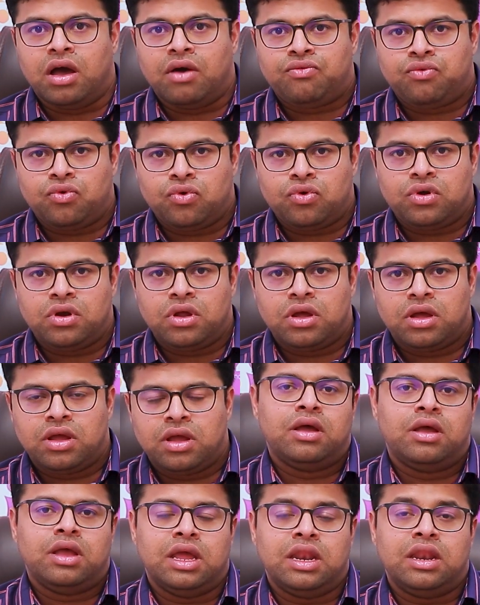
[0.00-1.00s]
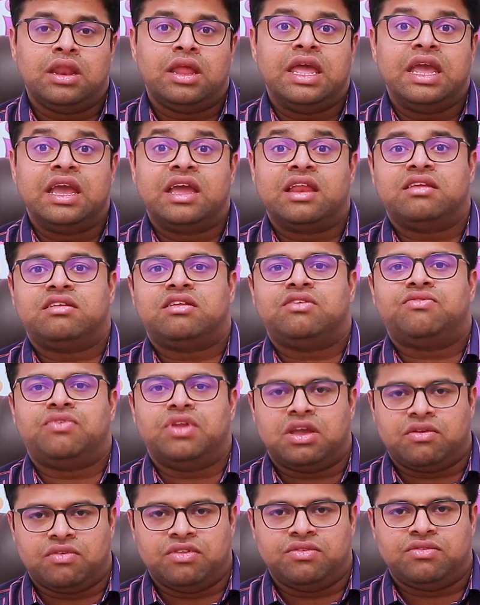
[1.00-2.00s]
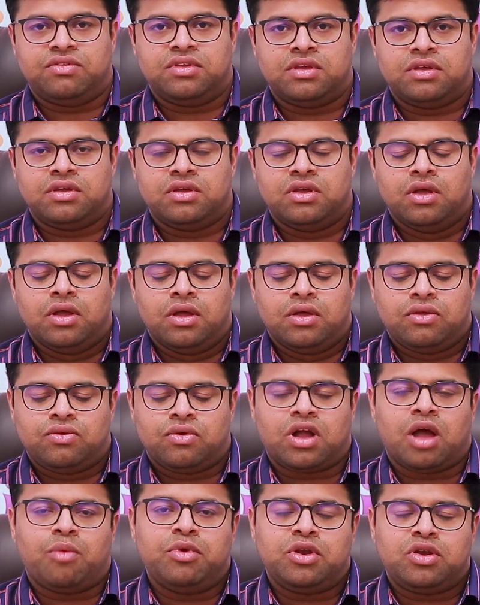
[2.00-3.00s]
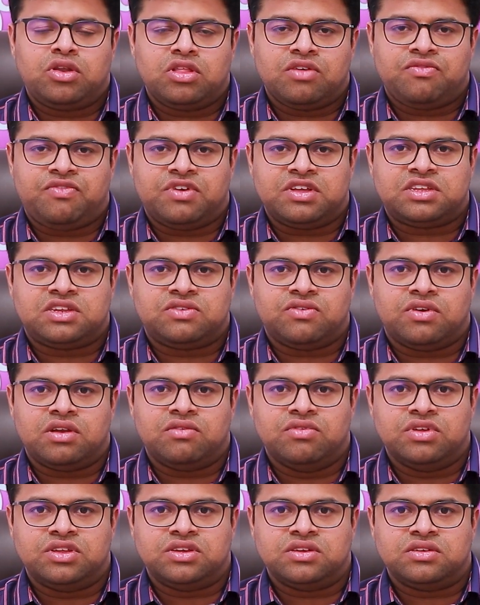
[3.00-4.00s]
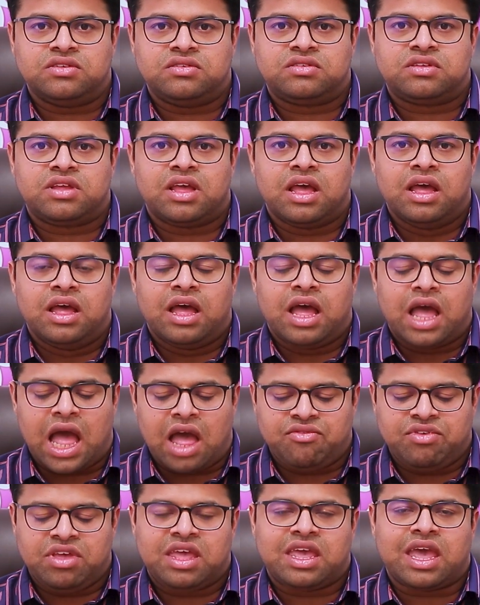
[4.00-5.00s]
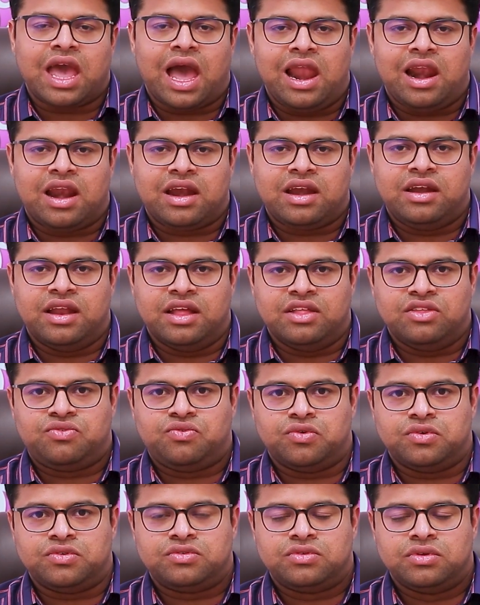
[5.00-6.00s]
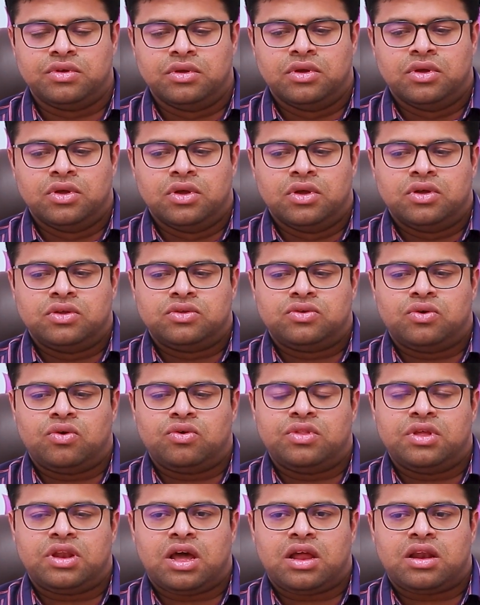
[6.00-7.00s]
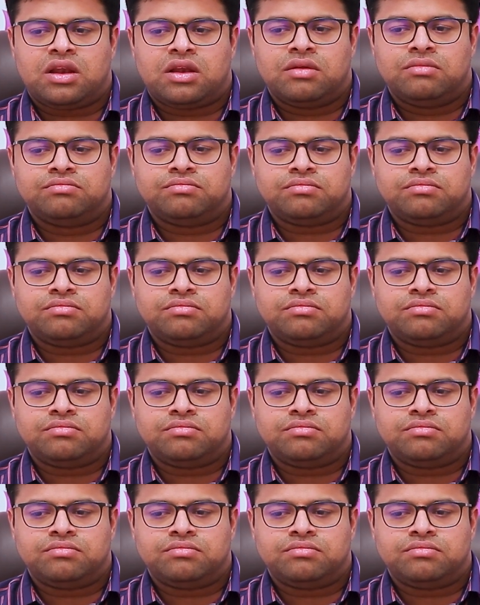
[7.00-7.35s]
food in increased frequency. So coming to the first one, which is having calorie dense foods. So there are